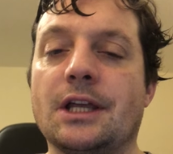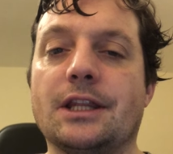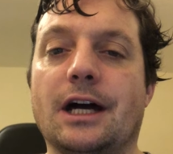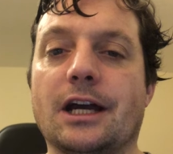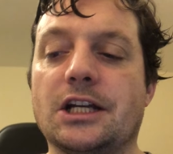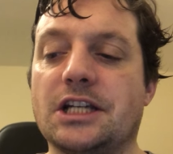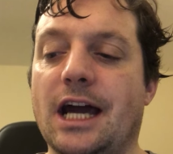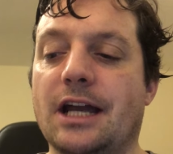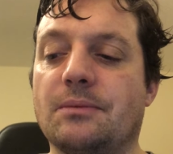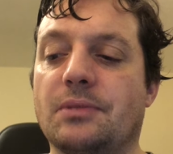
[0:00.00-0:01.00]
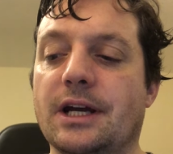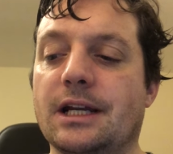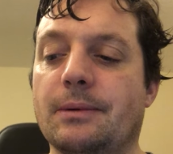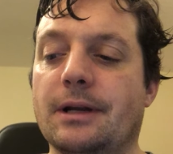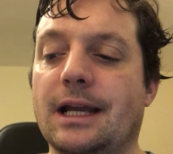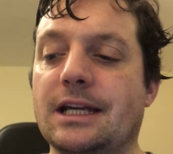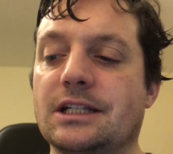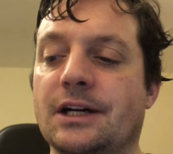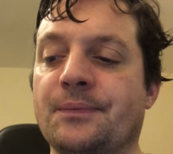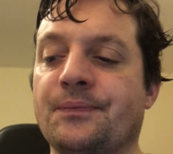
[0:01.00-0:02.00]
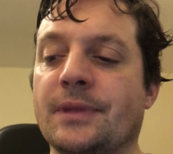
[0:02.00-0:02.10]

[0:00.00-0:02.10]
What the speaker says: that I'm going to adumbrate a bit later.